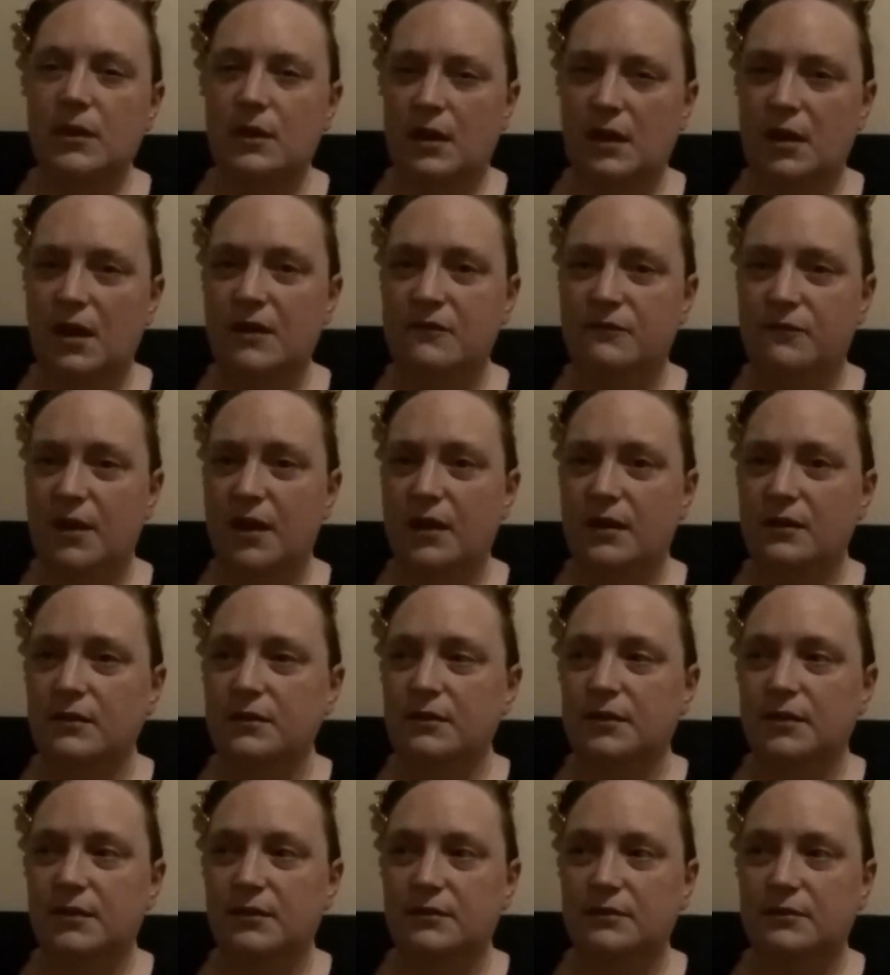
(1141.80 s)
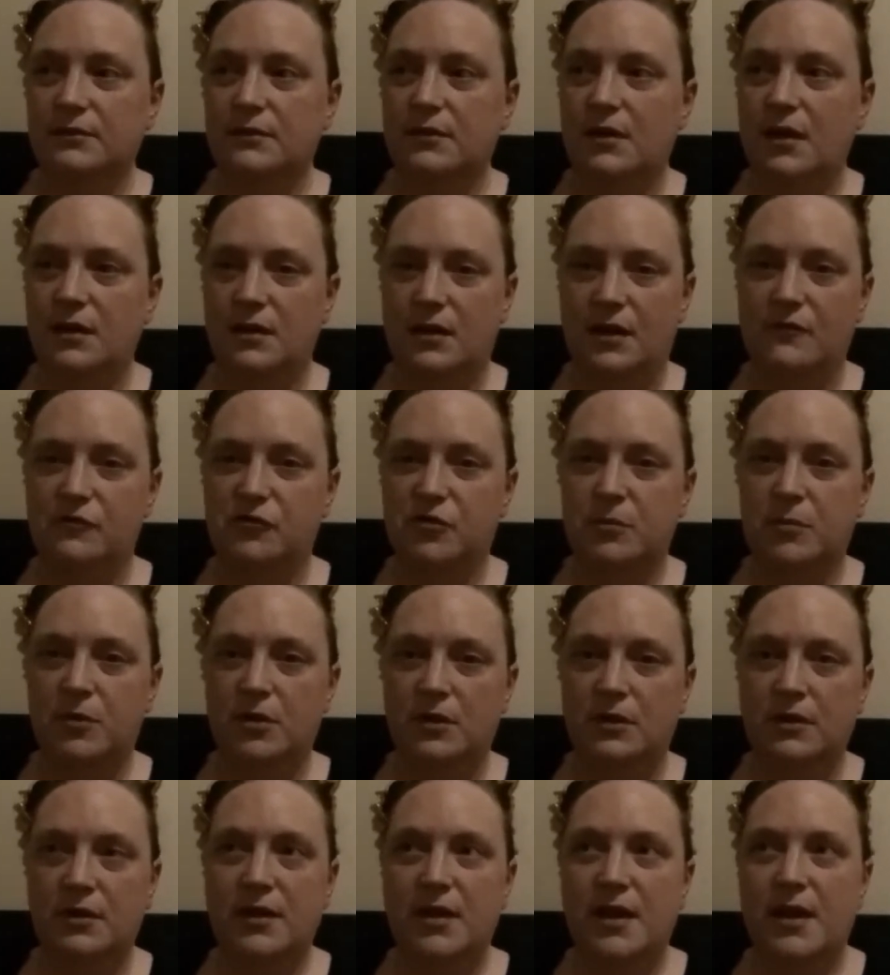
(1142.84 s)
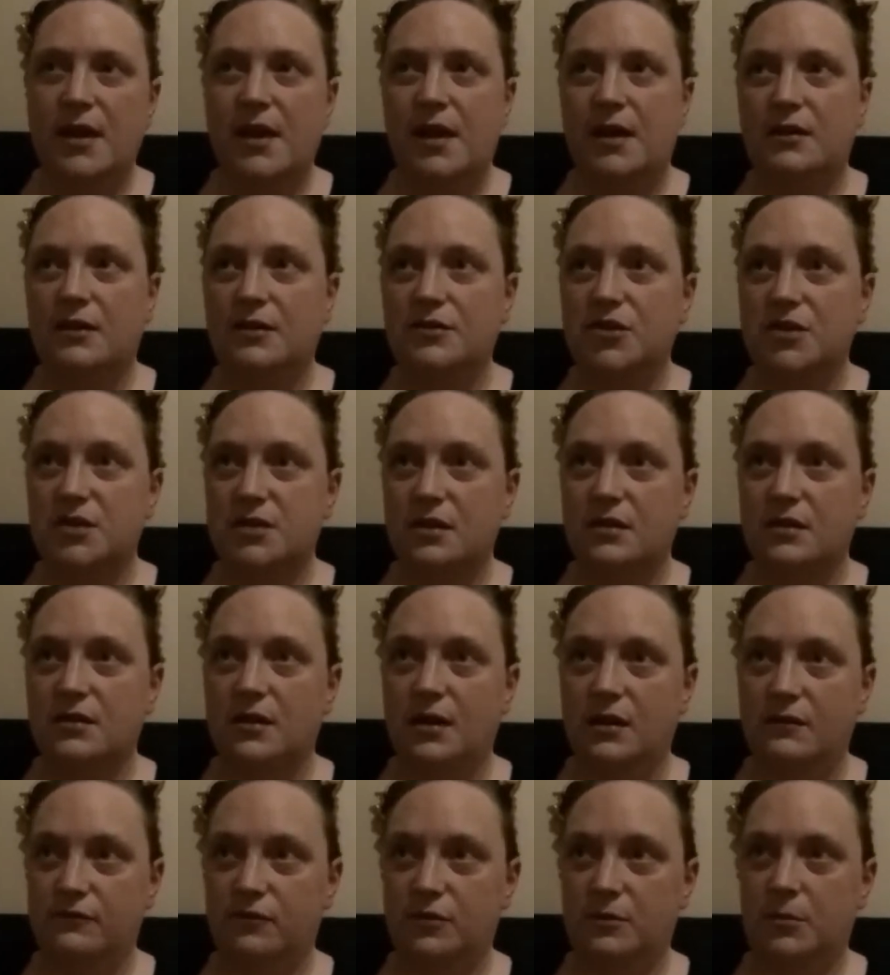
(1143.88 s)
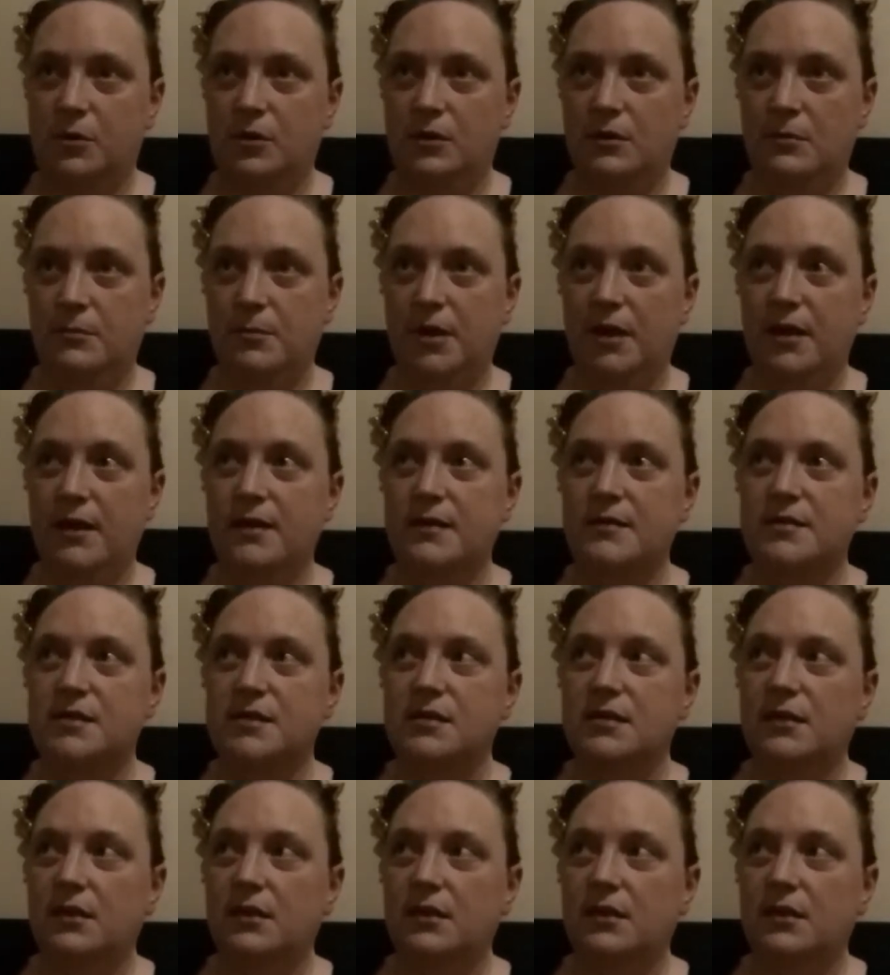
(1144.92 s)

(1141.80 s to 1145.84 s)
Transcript: I felt uncomfortable. Not just uncomfortable, but